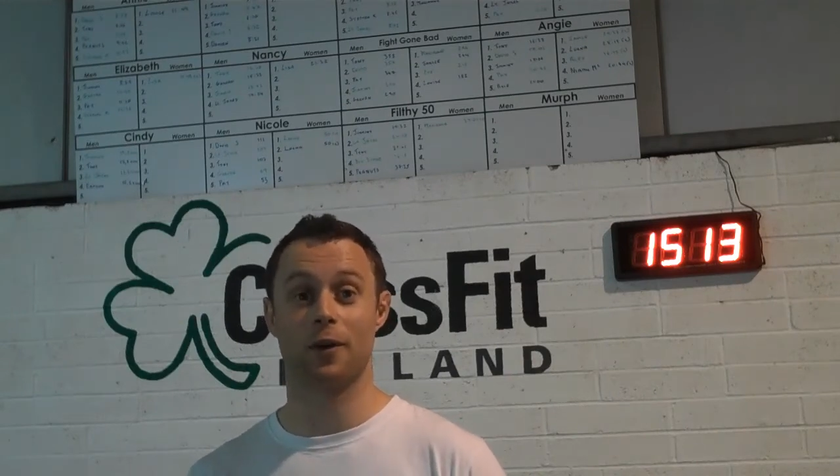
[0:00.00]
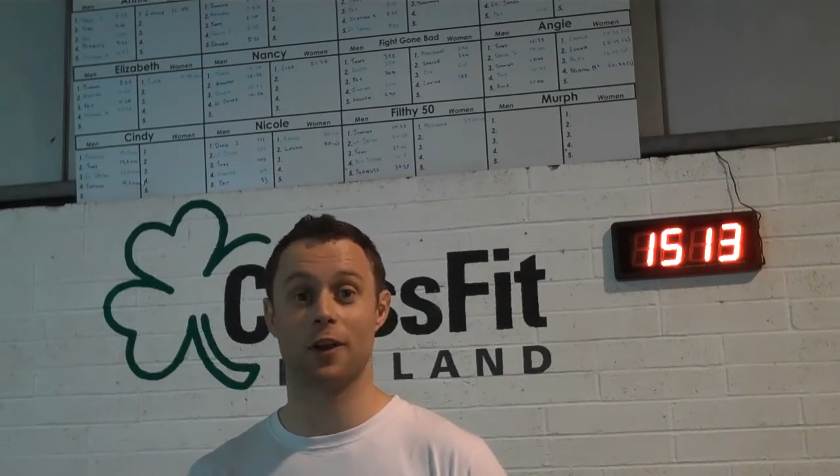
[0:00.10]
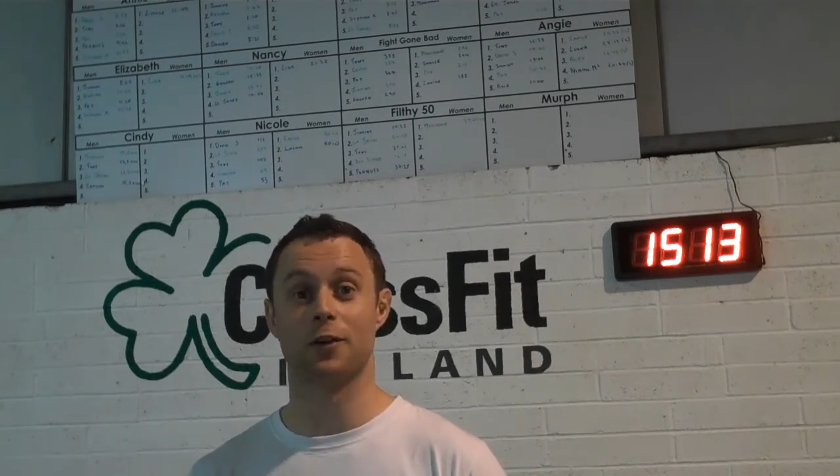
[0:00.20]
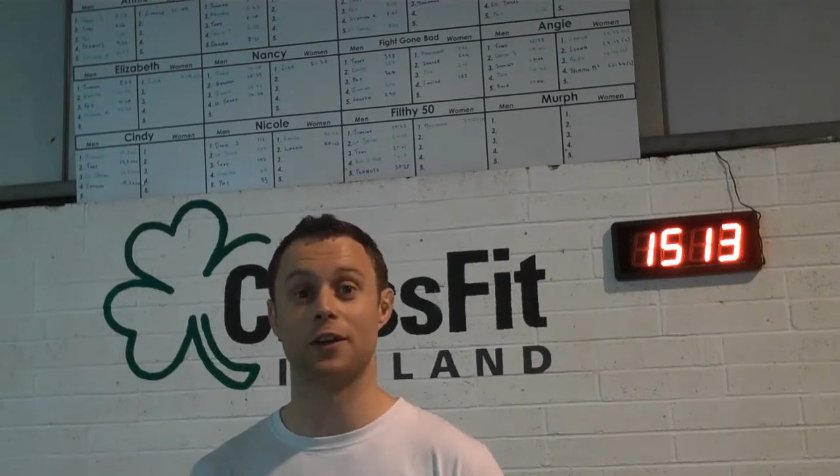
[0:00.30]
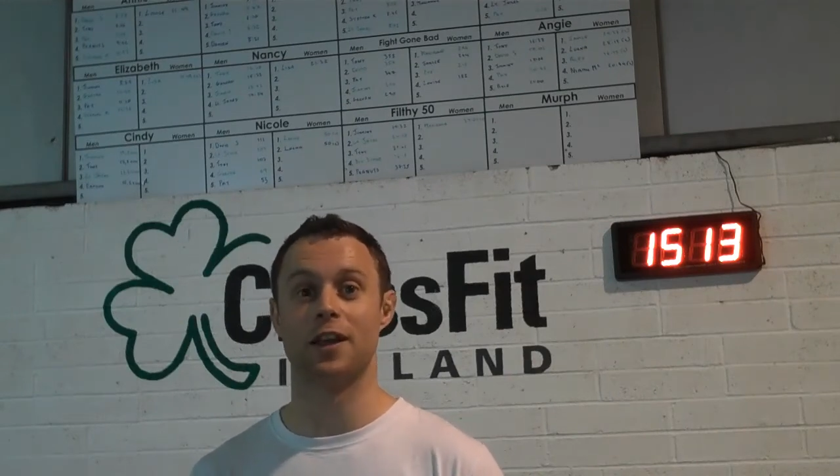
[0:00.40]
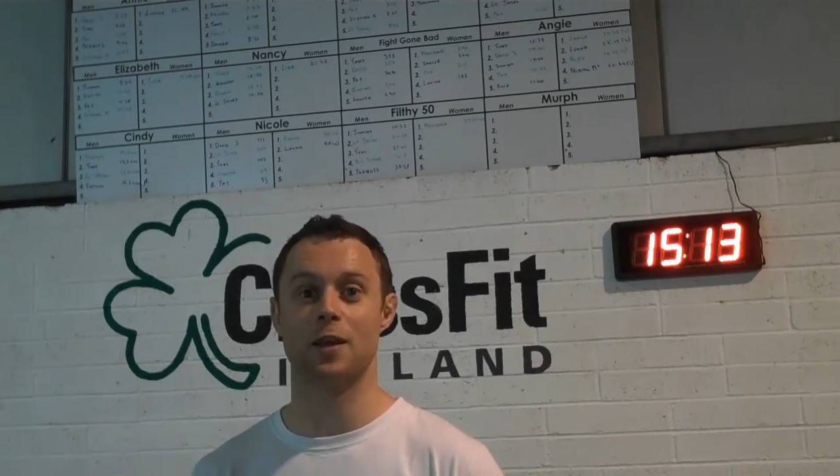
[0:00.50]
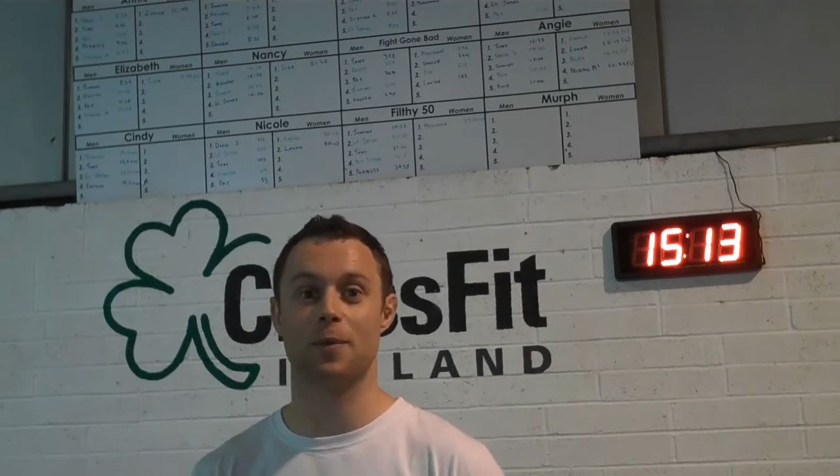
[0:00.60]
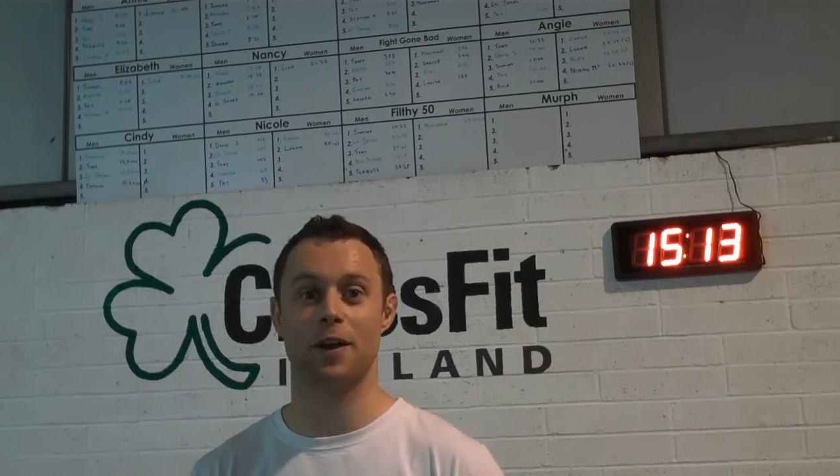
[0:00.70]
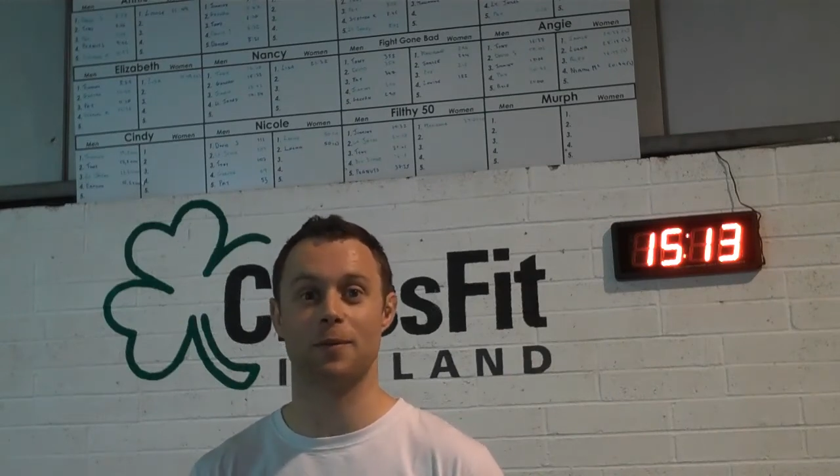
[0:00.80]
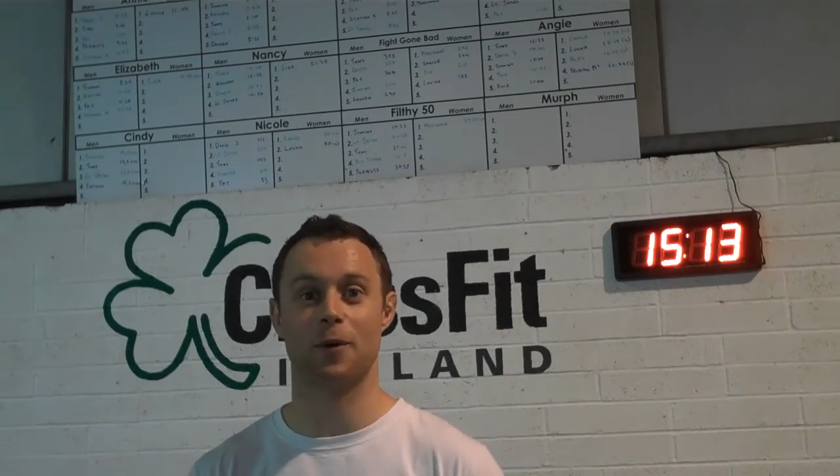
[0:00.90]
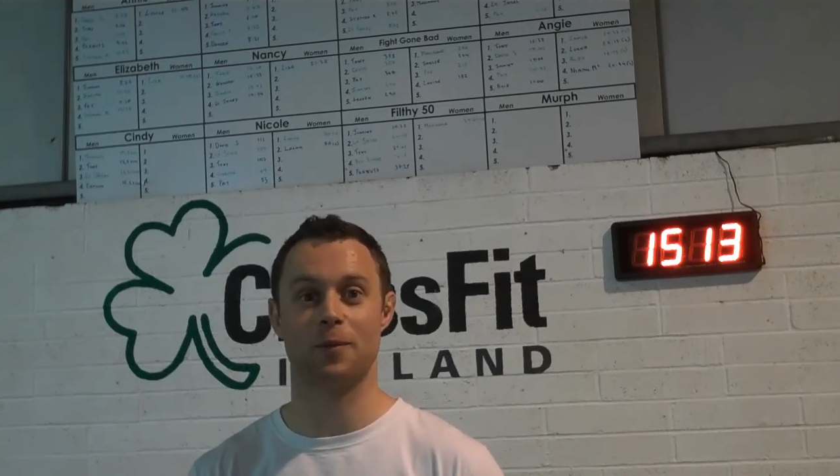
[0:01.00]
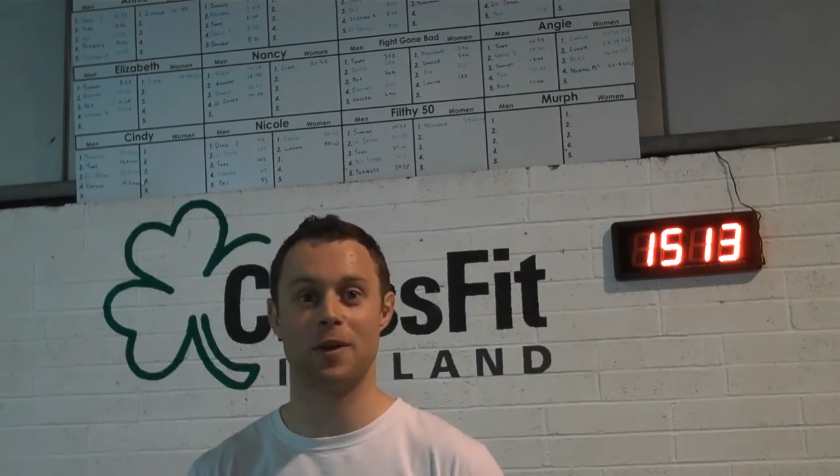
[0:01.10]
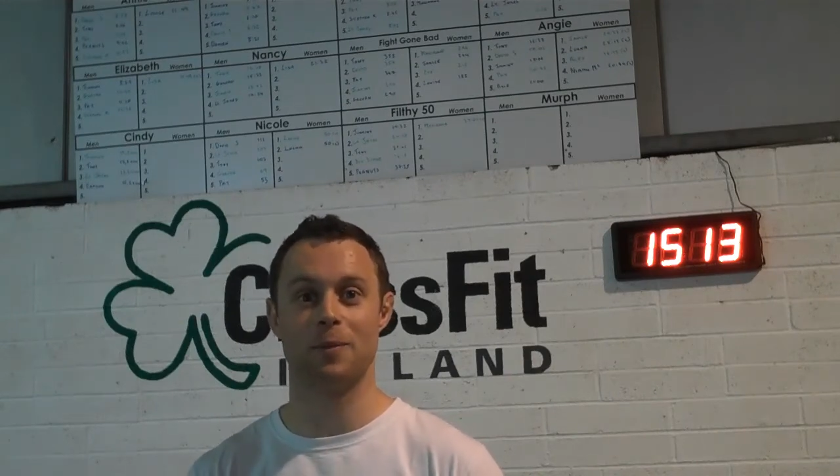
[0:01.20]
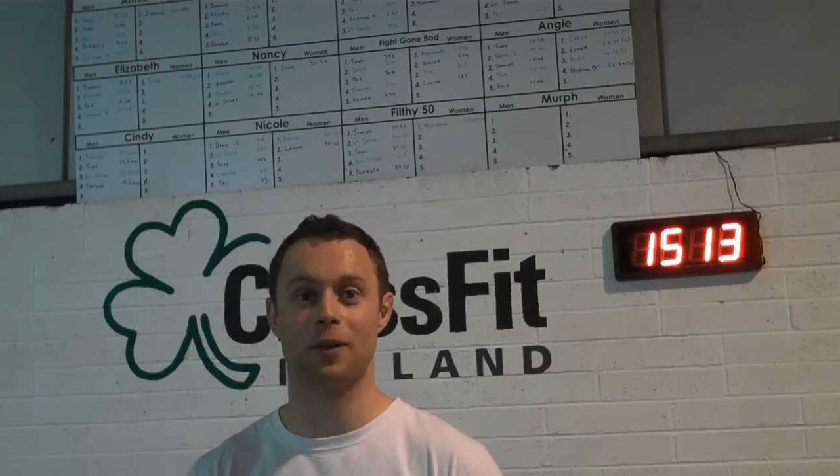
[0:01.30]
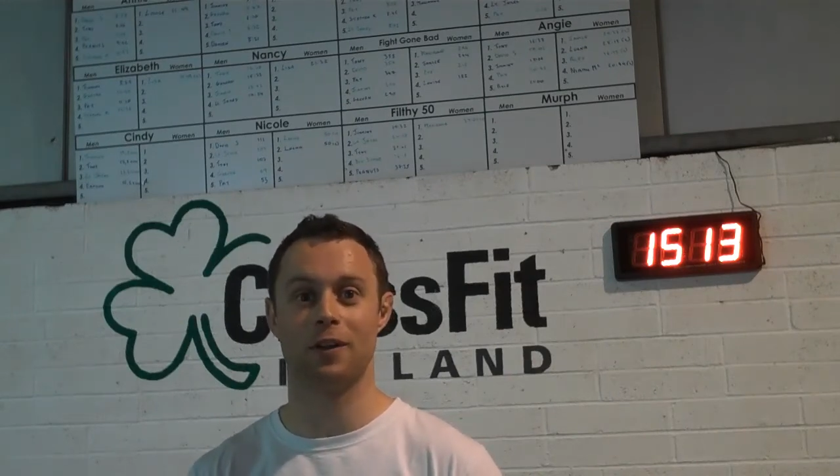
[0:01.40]
where I couldn't keep any more
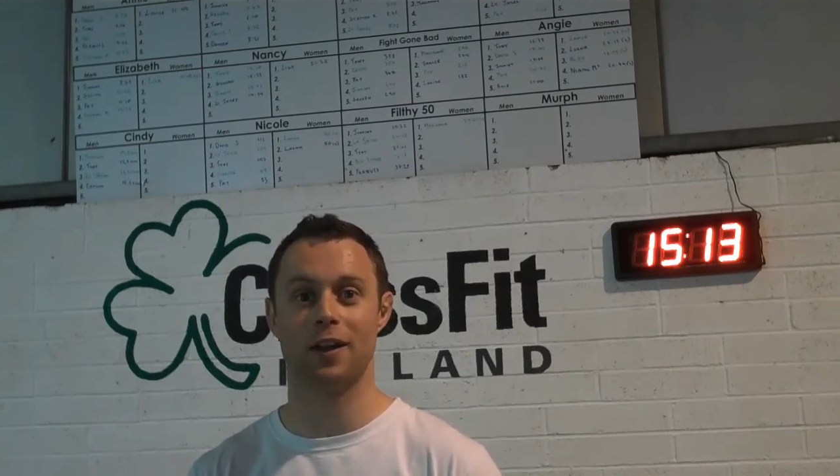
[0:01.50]
people